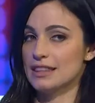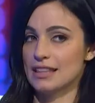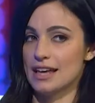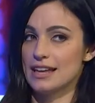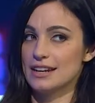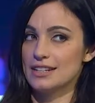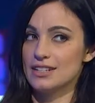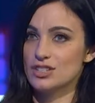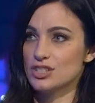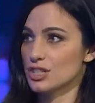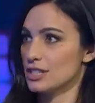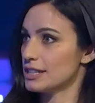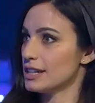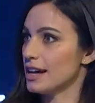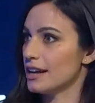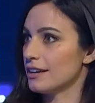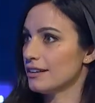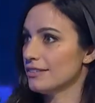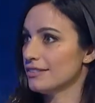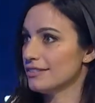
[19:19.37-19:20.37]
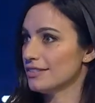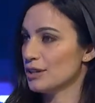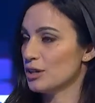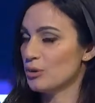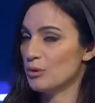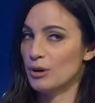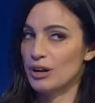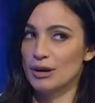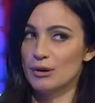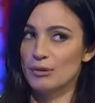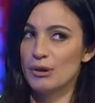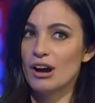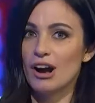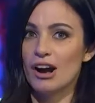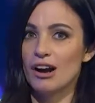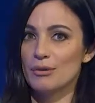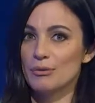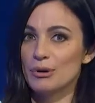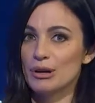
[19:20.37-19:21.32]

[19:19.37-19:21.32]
That is just life. Is that we're, how it we're, works?